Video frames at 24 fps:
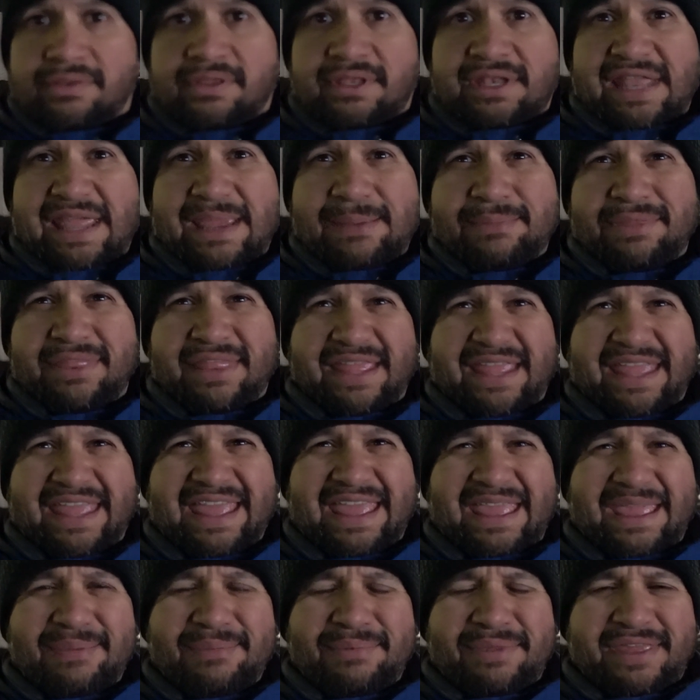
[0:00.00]
the name of the
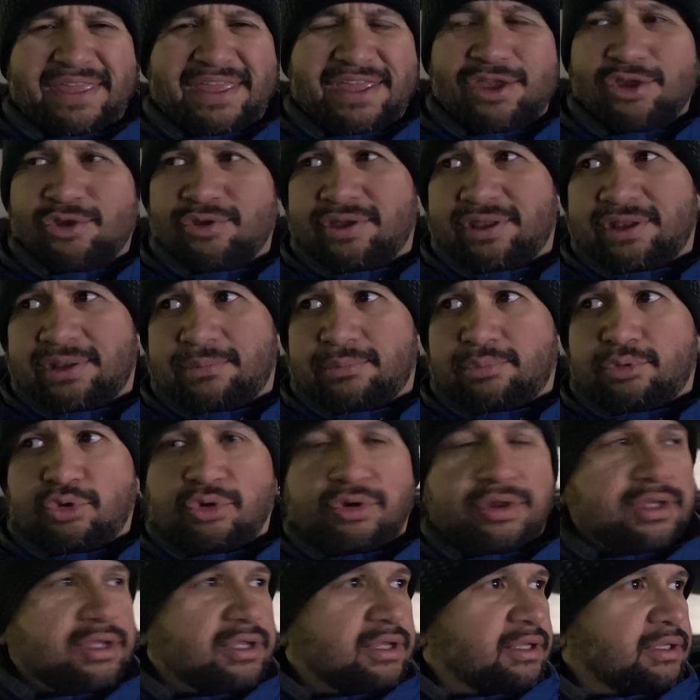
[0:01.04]
game here in
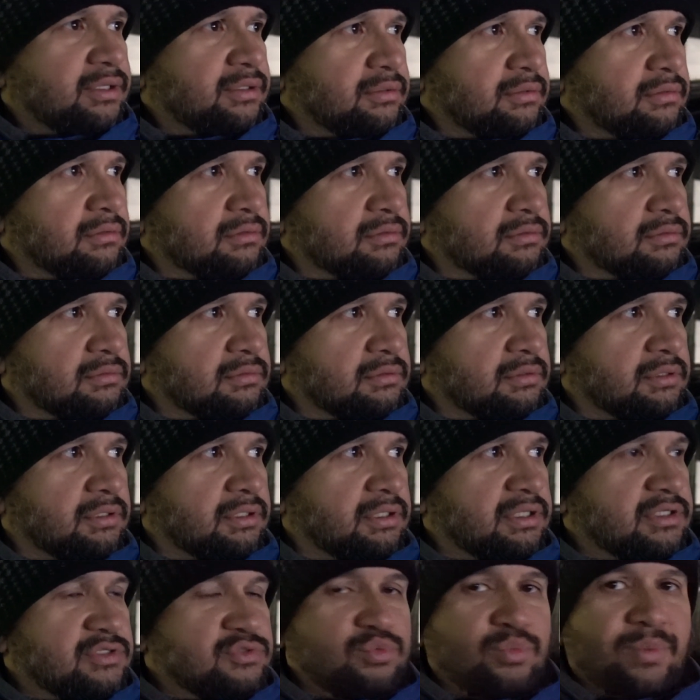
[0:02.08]
Emporia
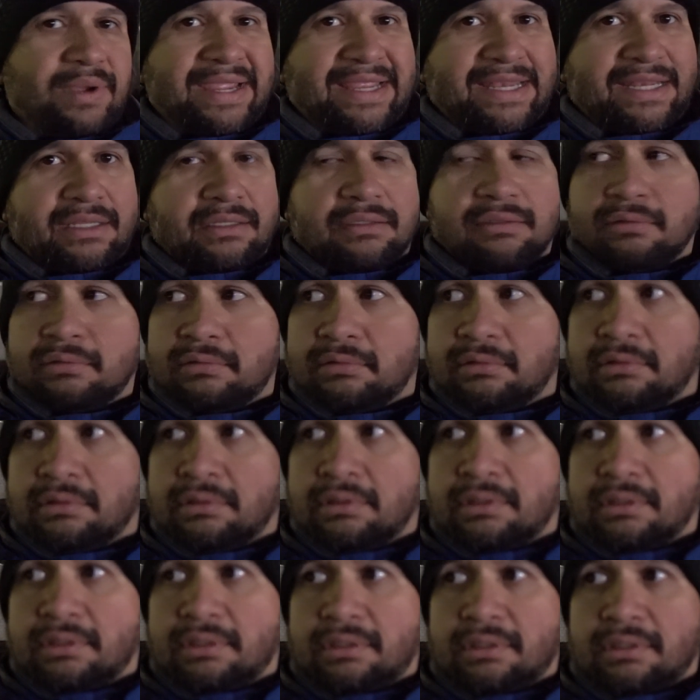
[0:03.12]
is waiting.
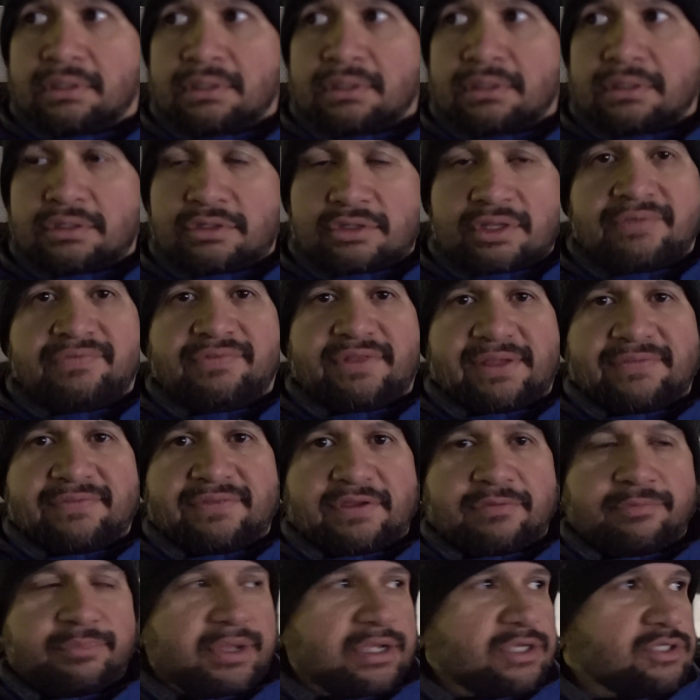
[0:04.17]
You definitely have to
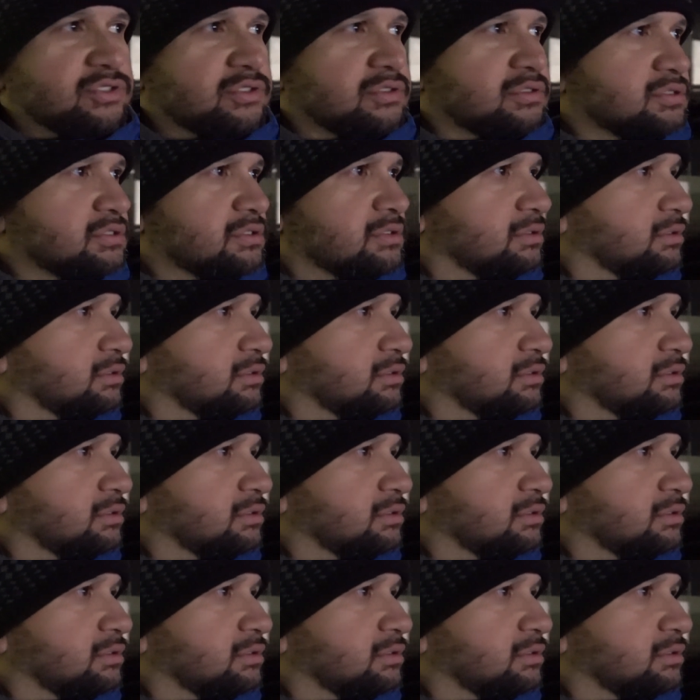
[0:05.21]
have patience.